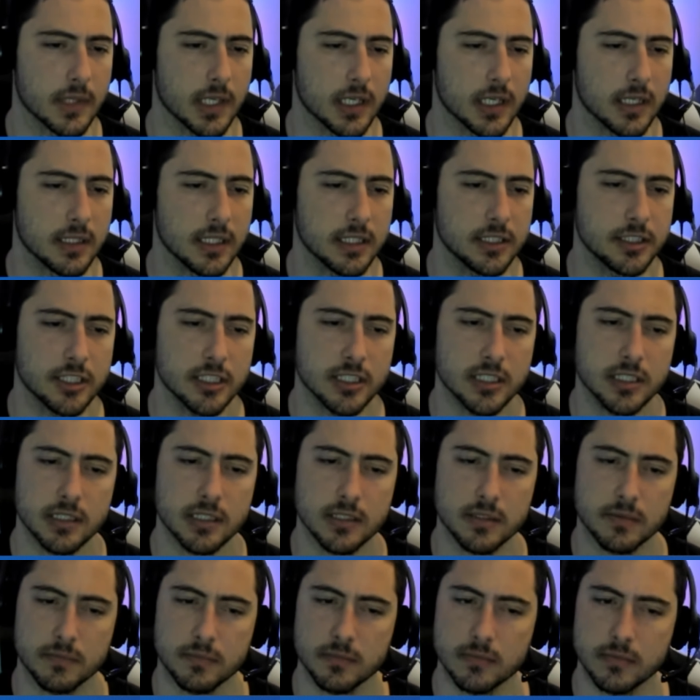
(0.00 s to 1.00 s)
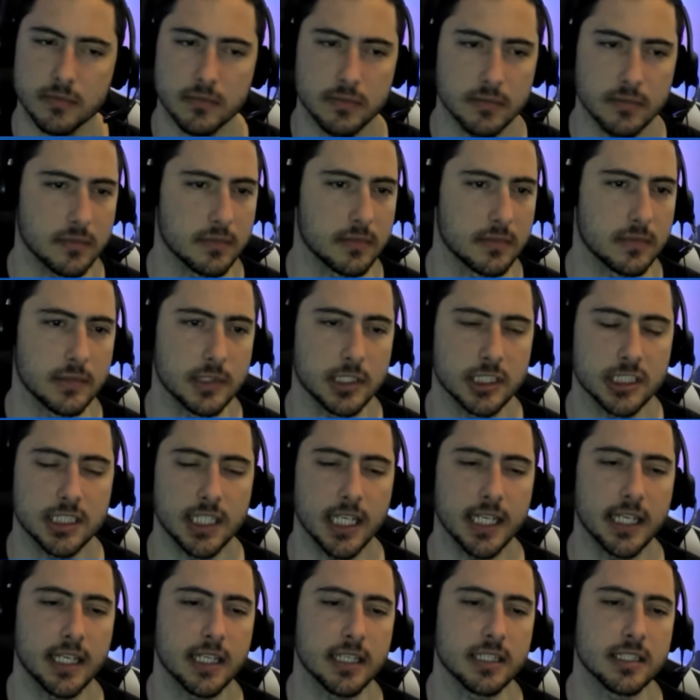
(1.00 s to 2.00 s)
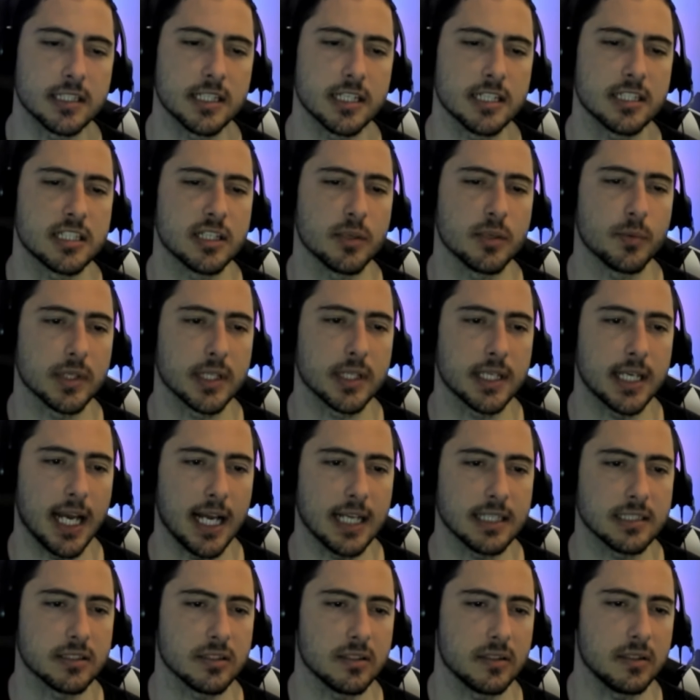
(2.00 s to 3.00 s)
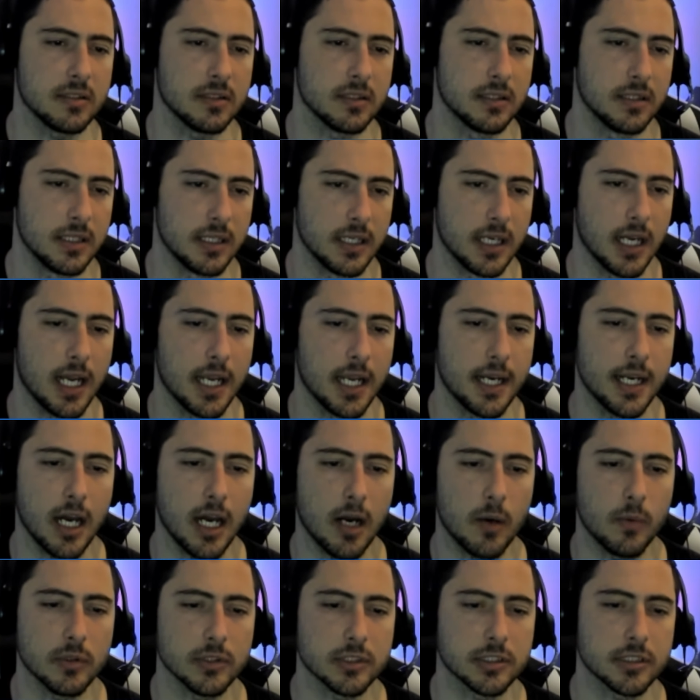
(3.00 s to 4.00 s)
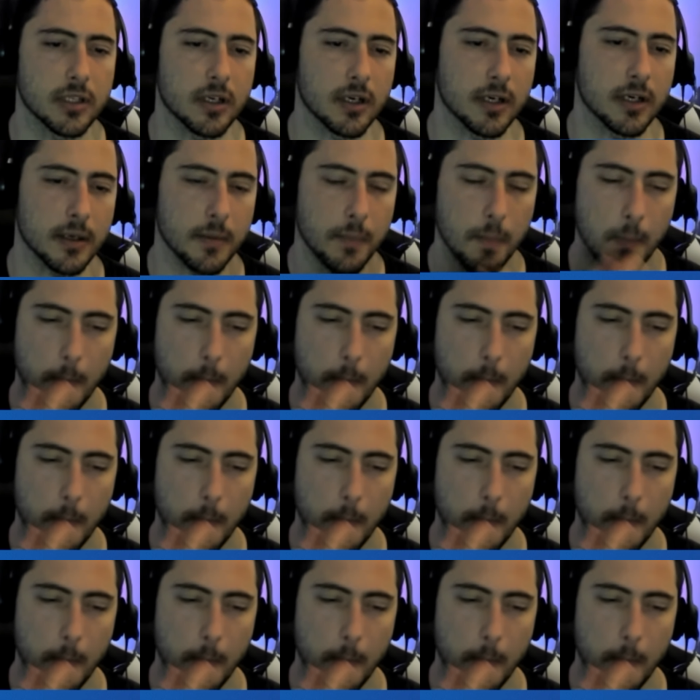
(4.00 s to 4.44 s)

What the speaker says: Let's just stay consistent with castle, and now we'll start.